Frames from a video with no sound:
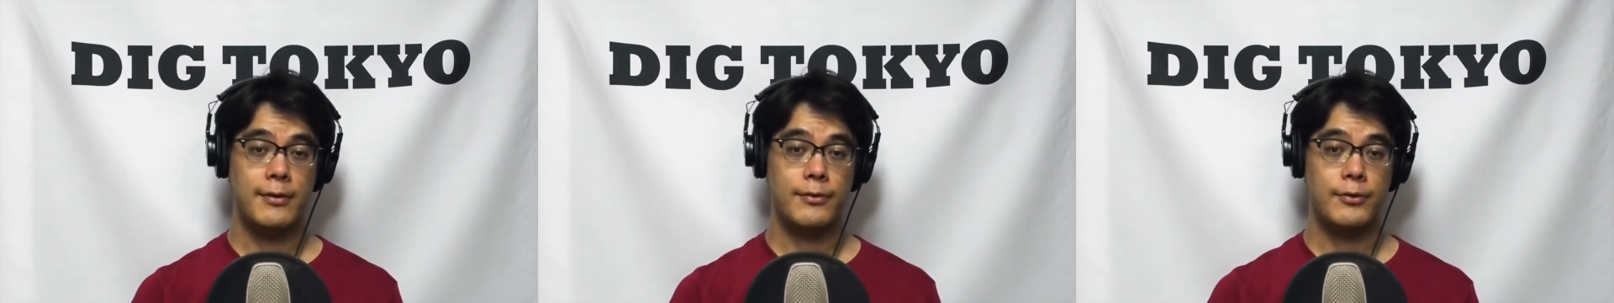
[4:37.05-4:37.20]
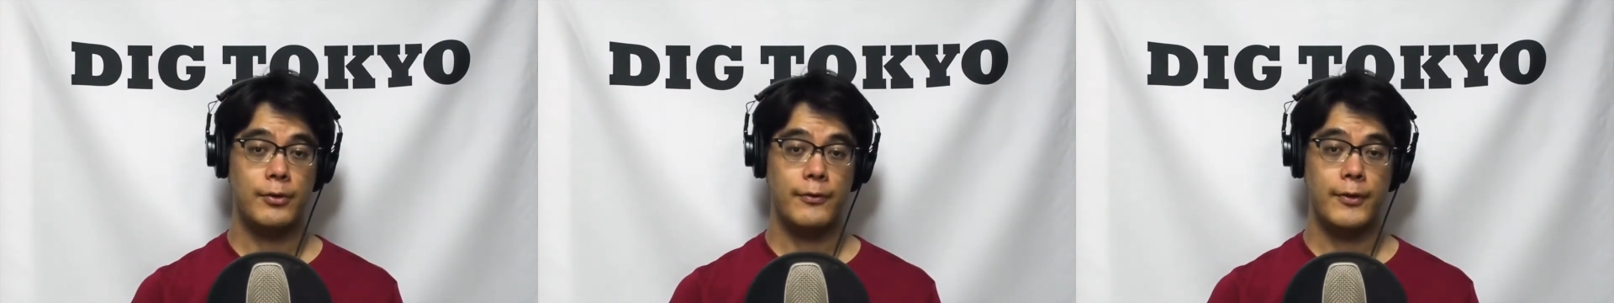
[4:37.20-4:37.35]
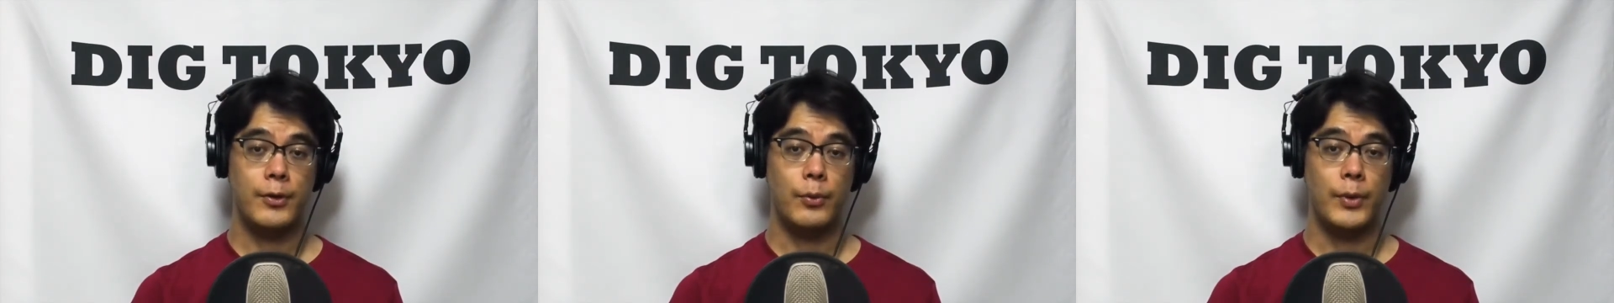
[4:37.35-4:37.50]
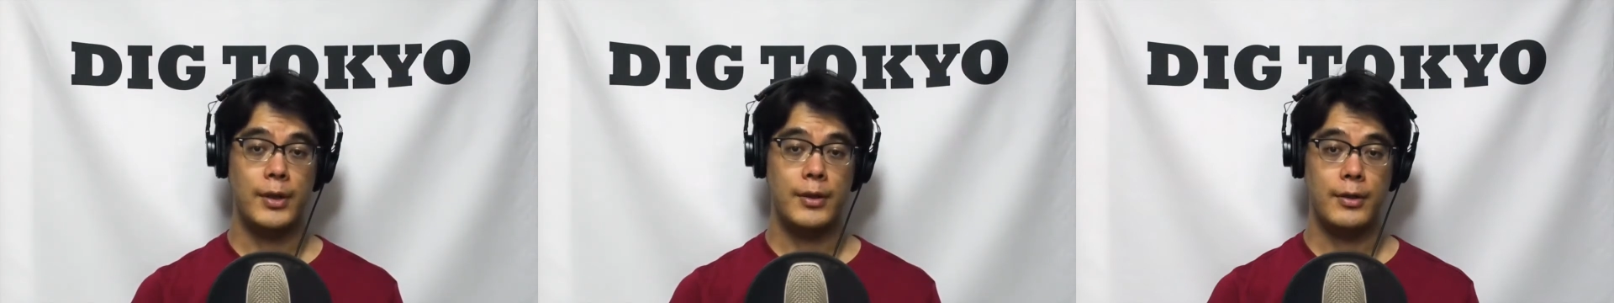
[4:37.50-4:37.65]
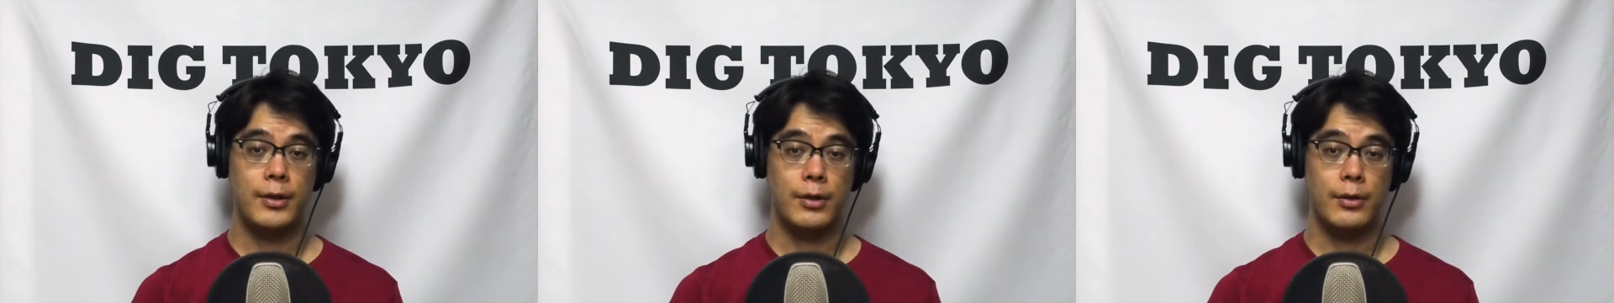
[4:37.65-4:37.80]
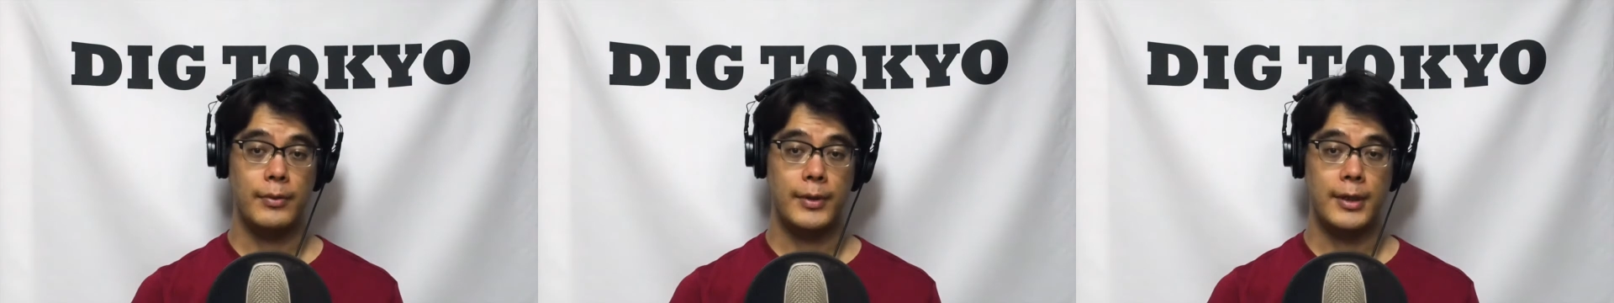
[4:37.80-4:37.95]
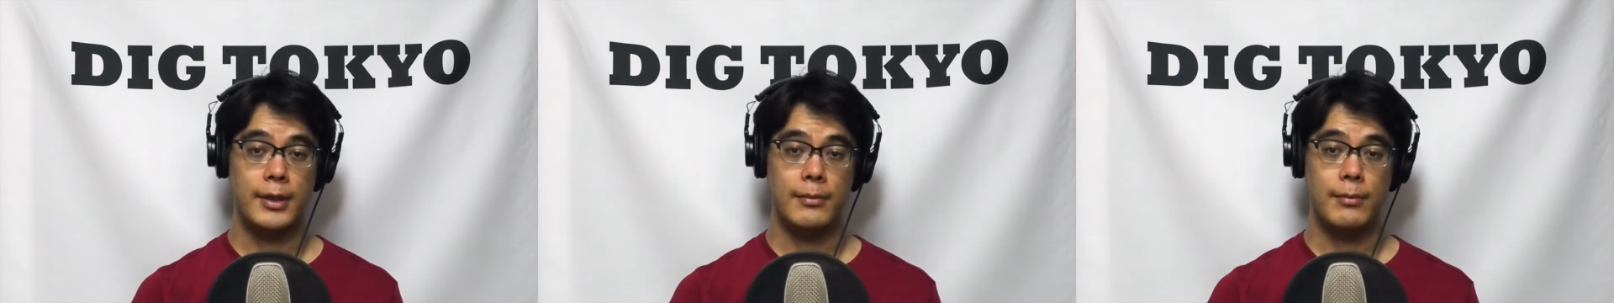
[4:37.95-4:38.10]
through the
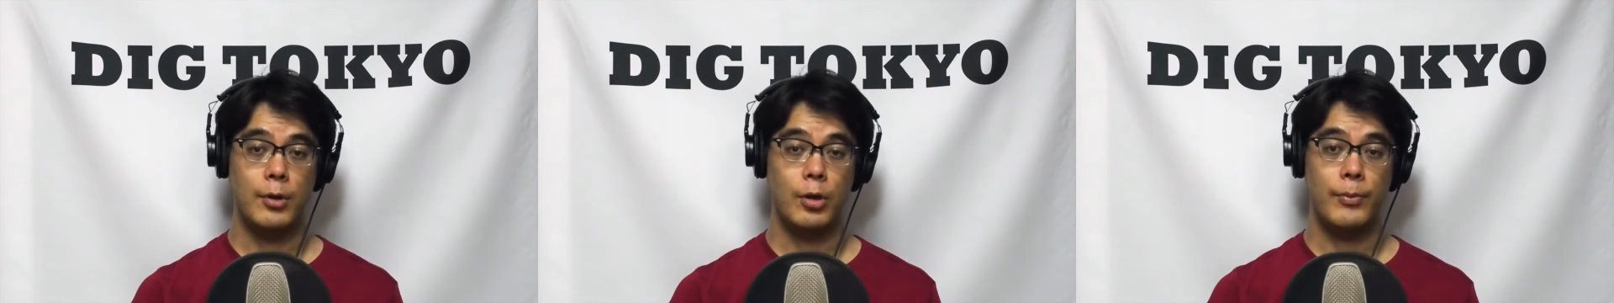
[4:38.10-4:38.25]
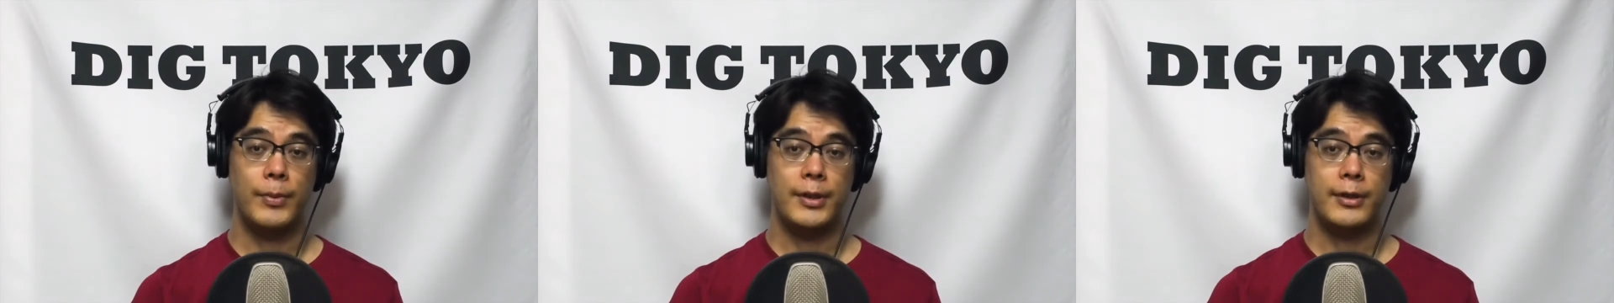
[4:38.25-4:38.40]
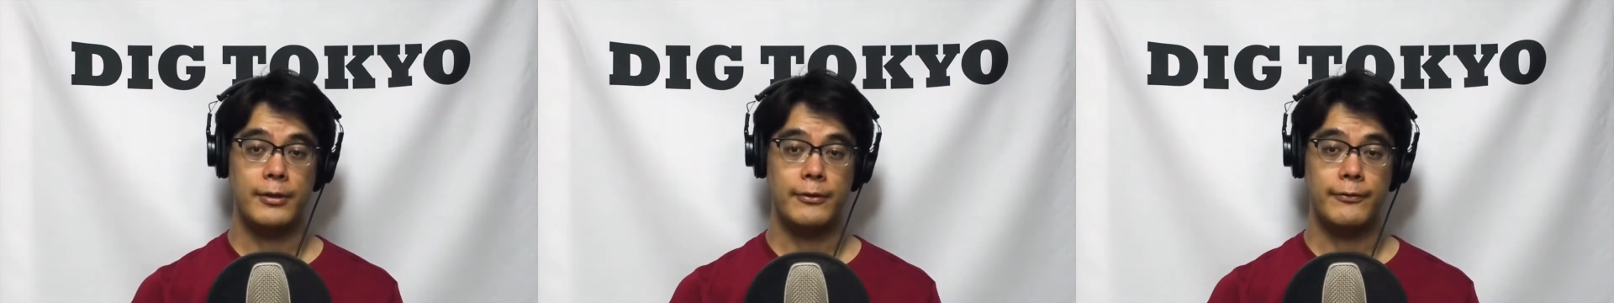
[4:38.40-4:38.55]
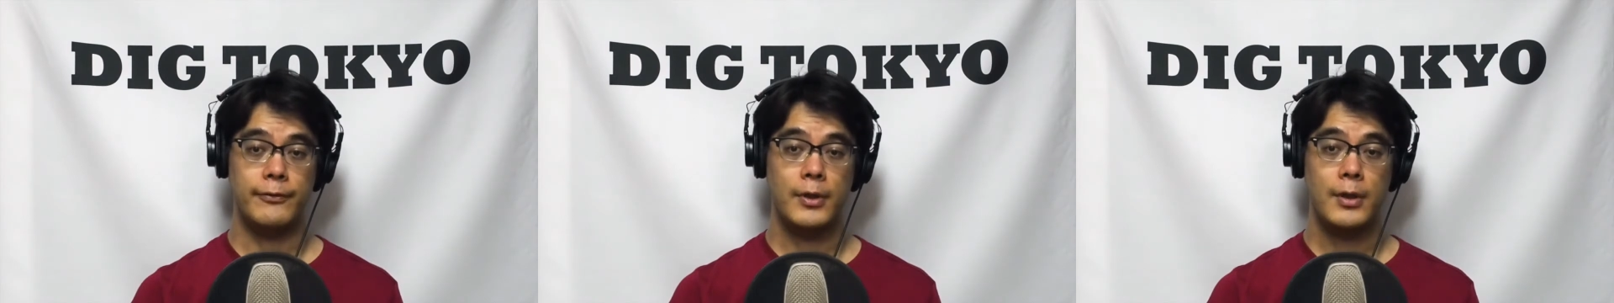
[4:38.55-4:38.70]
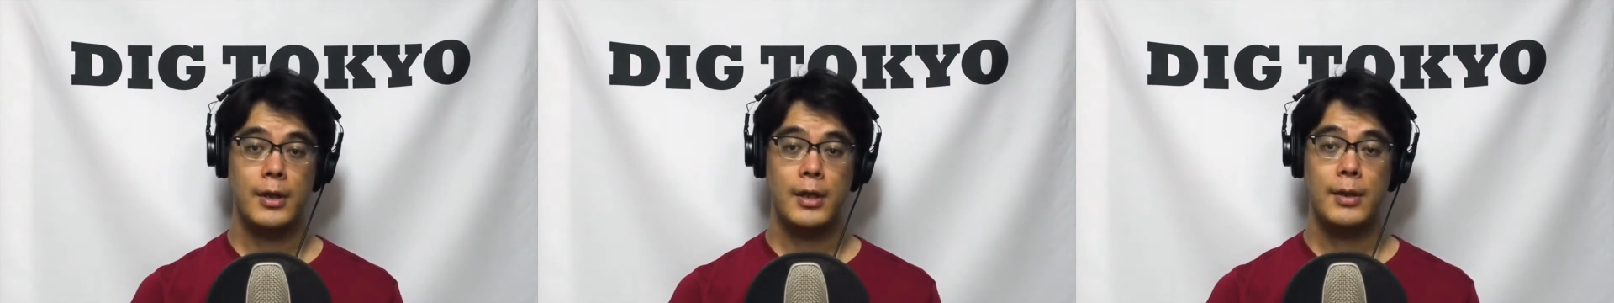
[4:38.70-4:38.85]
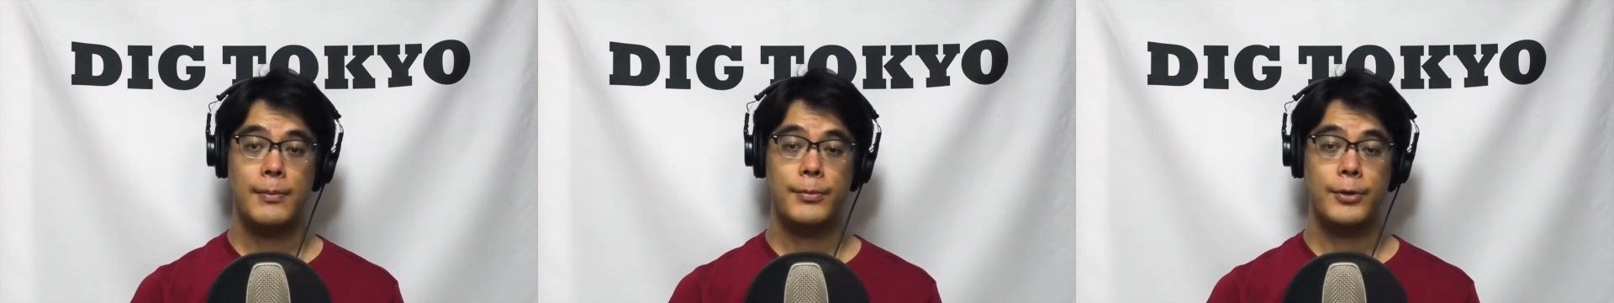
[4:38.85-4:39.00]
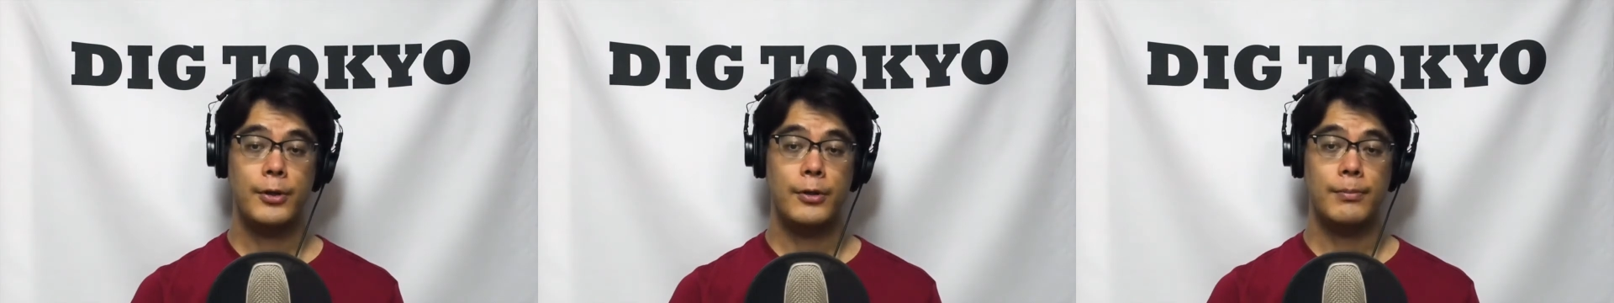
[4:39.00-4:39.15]
window in a moment of
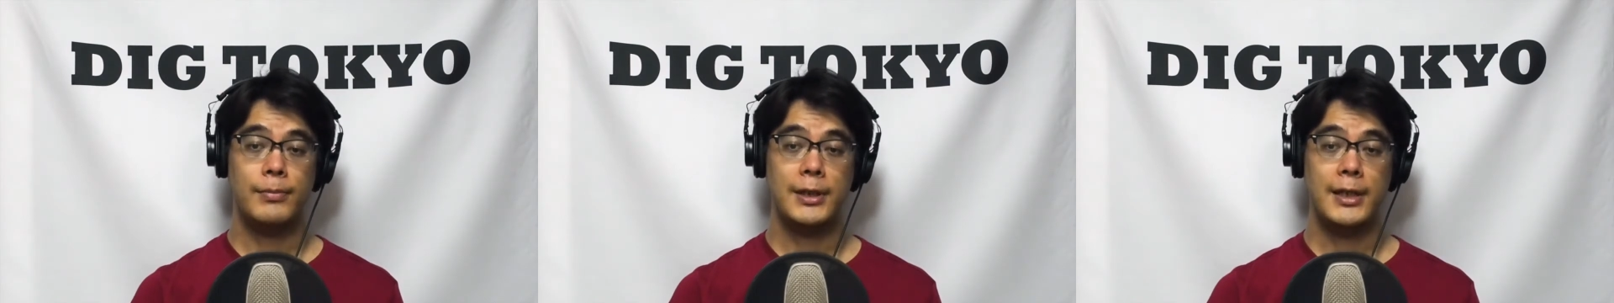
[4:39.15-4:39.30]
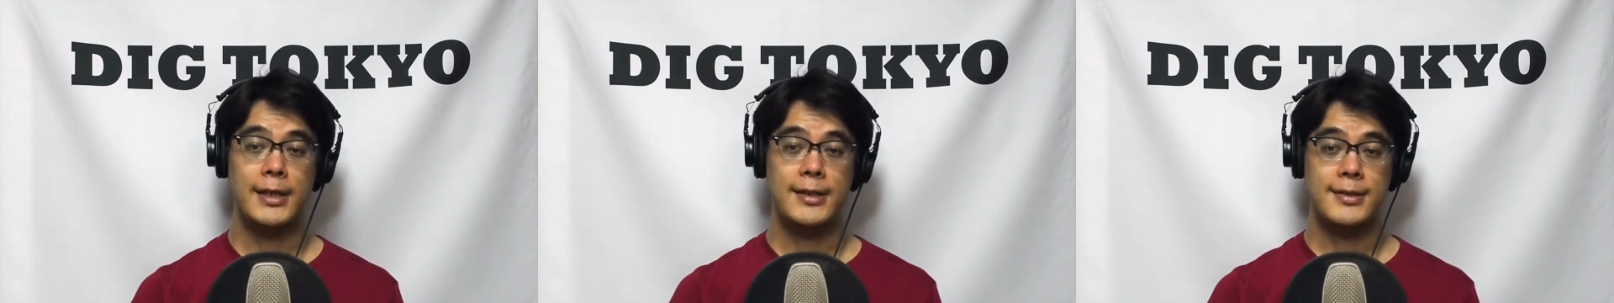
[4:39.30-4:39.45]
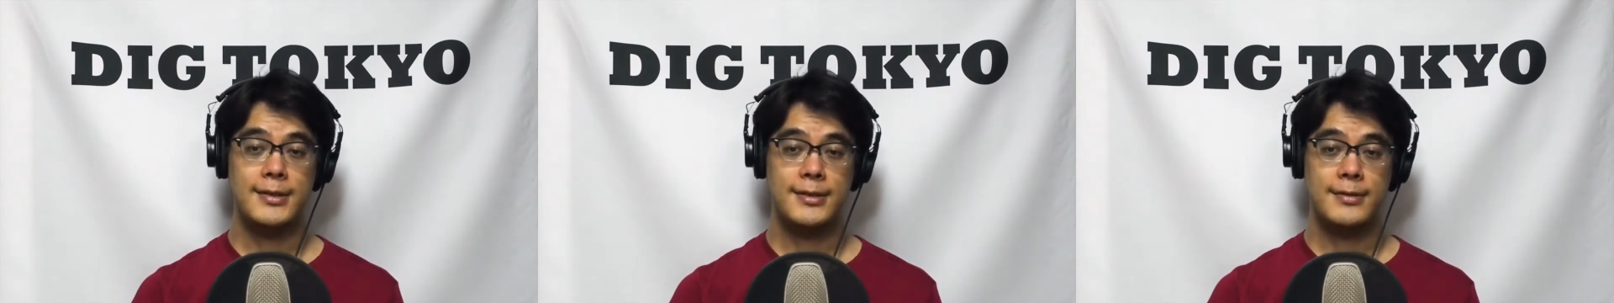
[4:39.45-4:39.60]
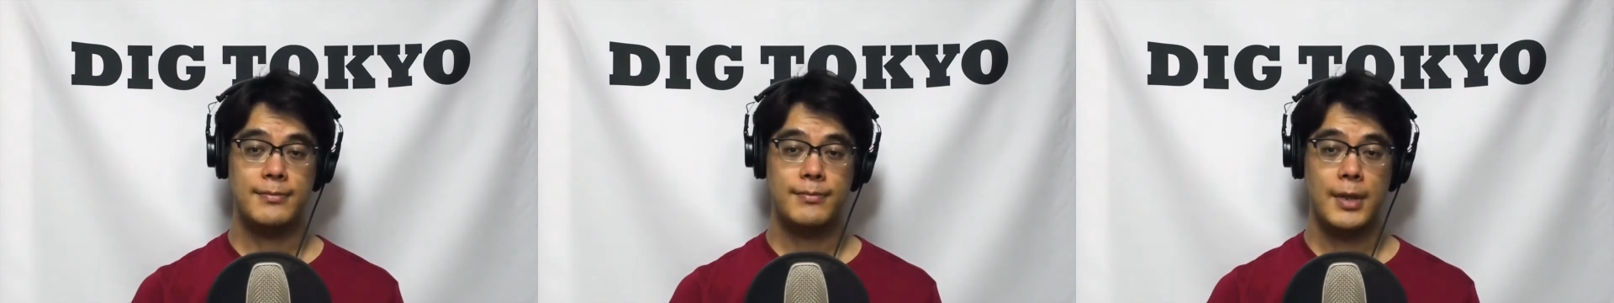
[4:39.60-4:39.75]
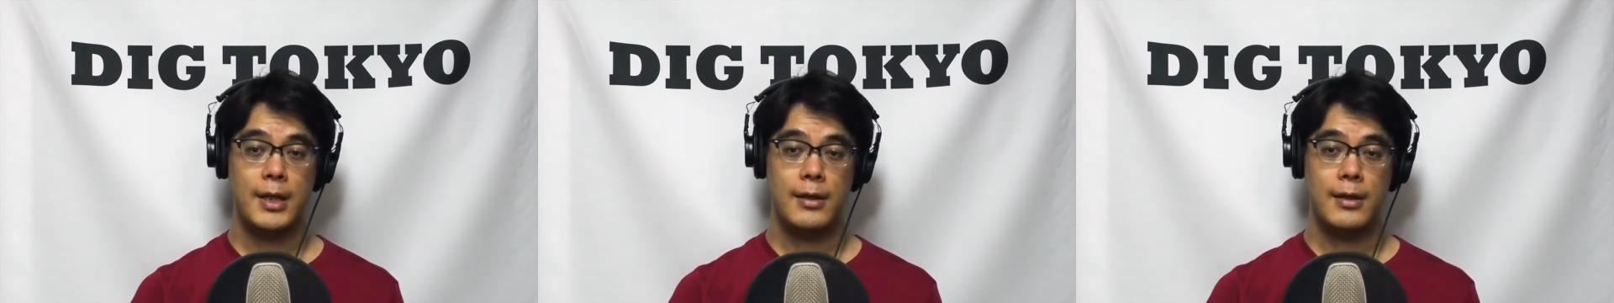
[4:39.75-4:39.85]
pure bliss.